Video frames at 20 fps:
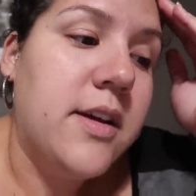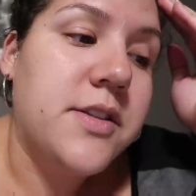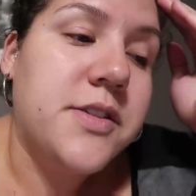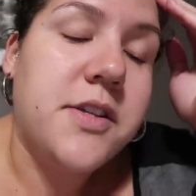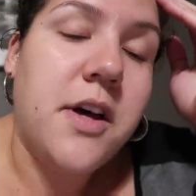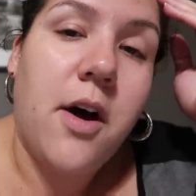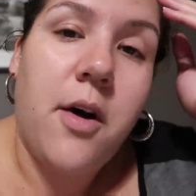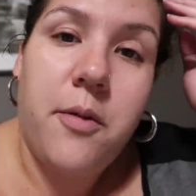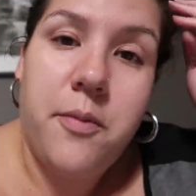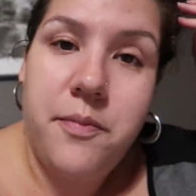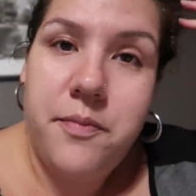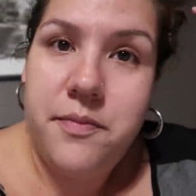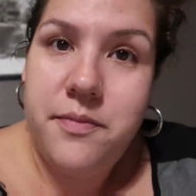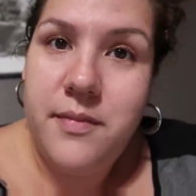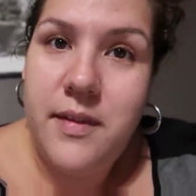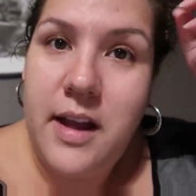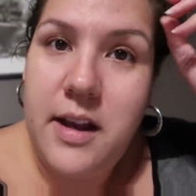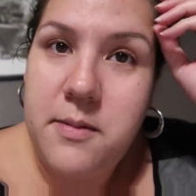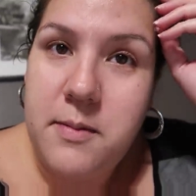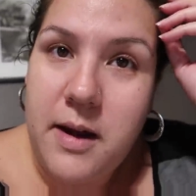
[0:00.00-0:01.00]
So
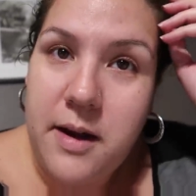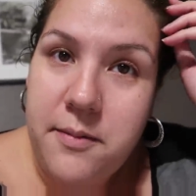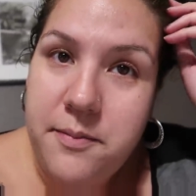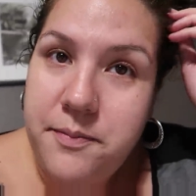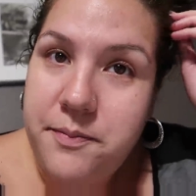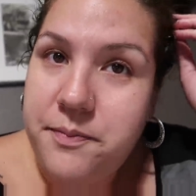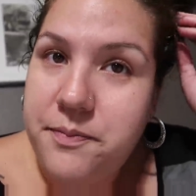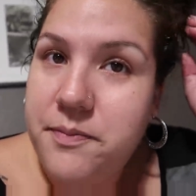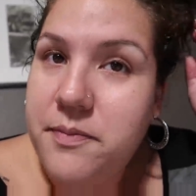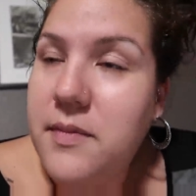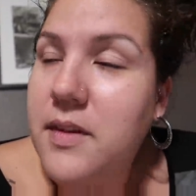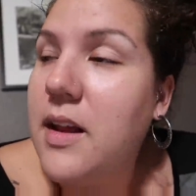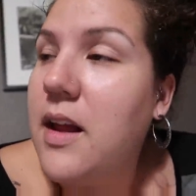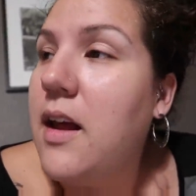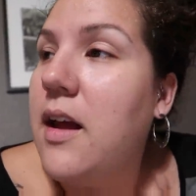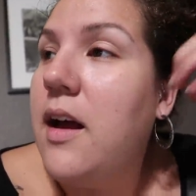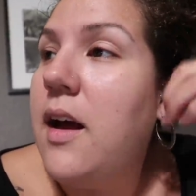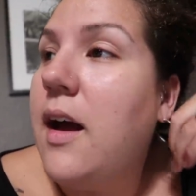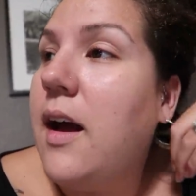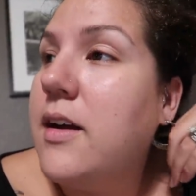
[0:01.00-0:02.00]
anyway,
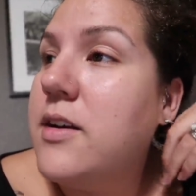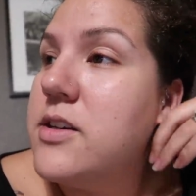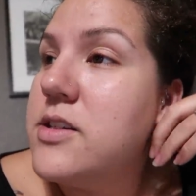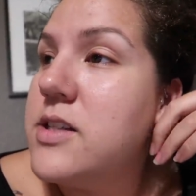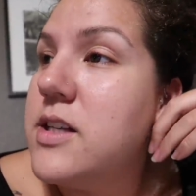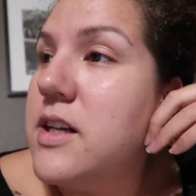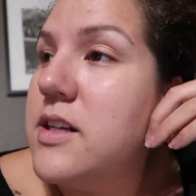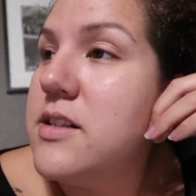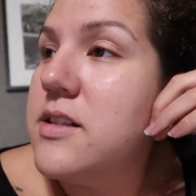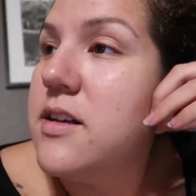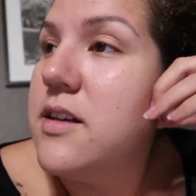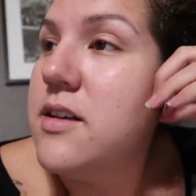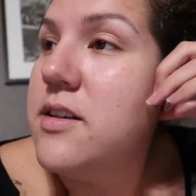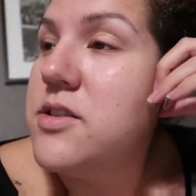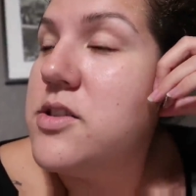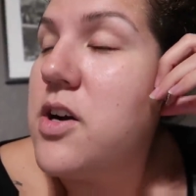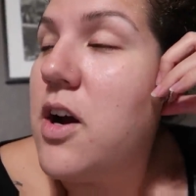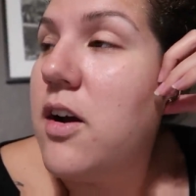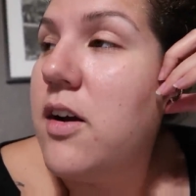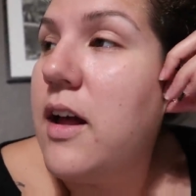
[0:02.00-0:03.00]
I just need to
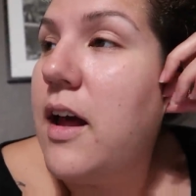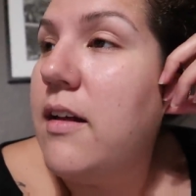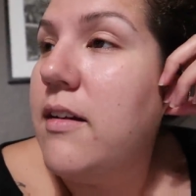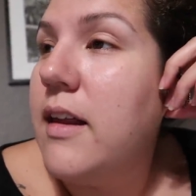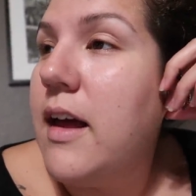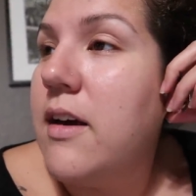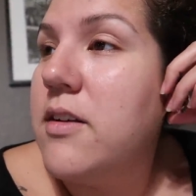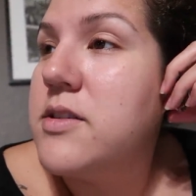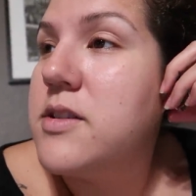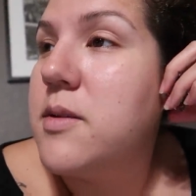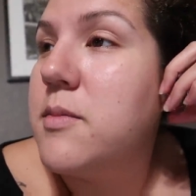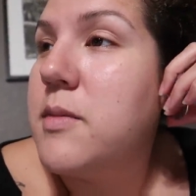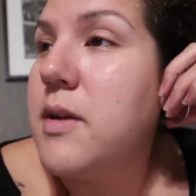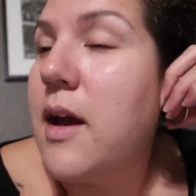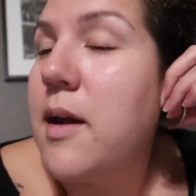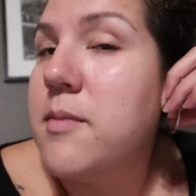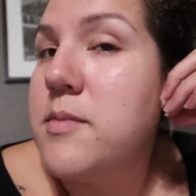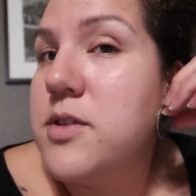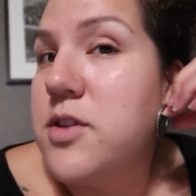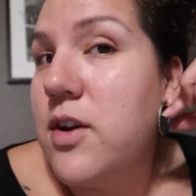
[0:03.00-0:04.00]
talk out loud
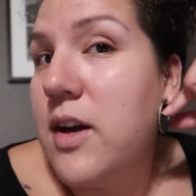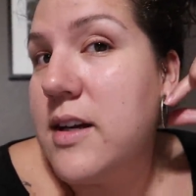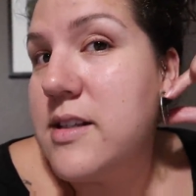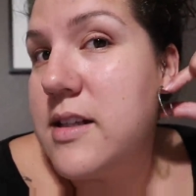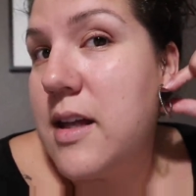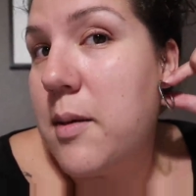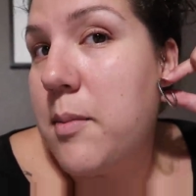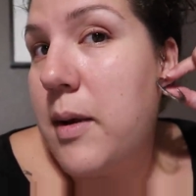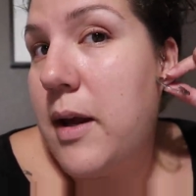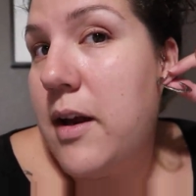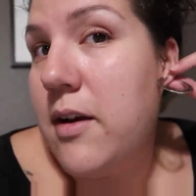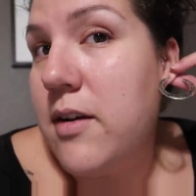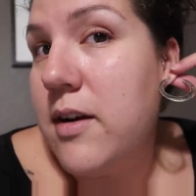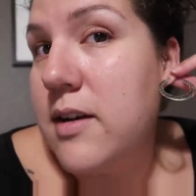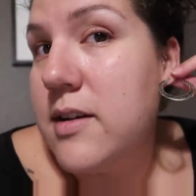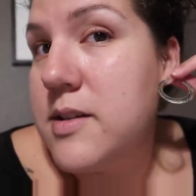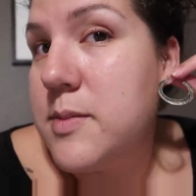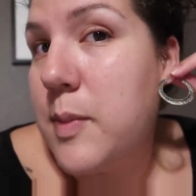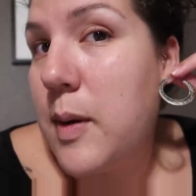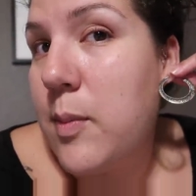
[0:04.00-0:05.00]
sometimes. You guys like my
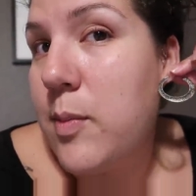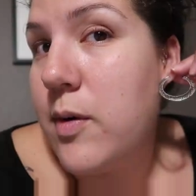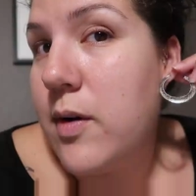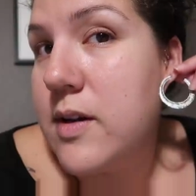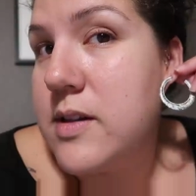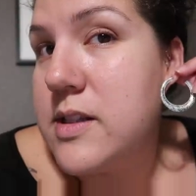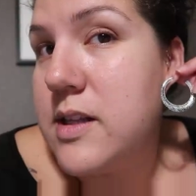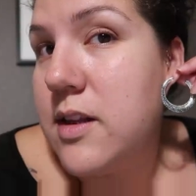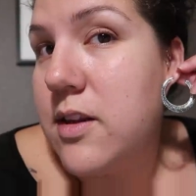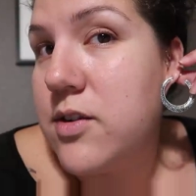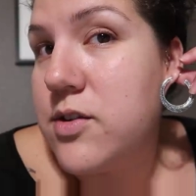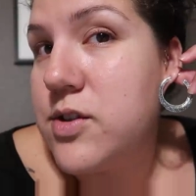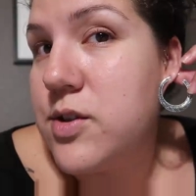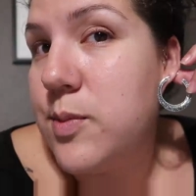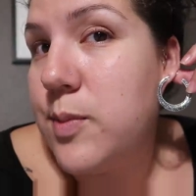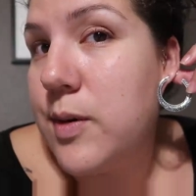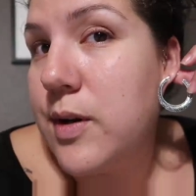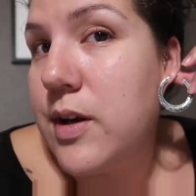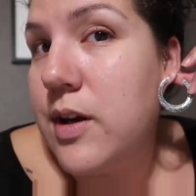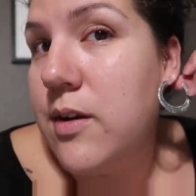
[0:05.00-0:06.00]
earrings? Paparazzi, they're
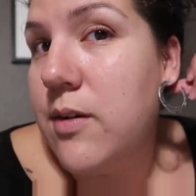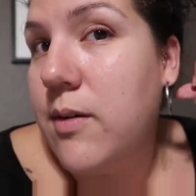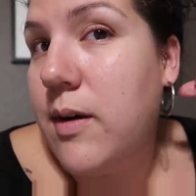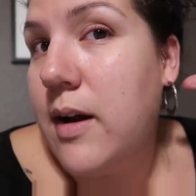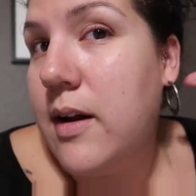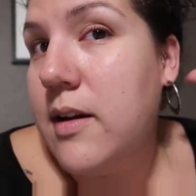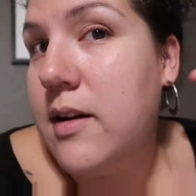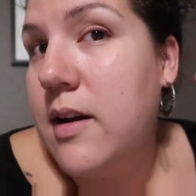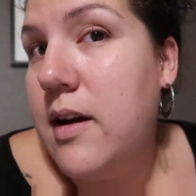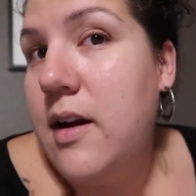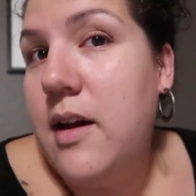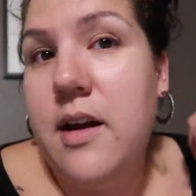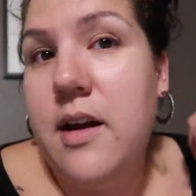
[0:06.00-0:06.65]
super cute, right?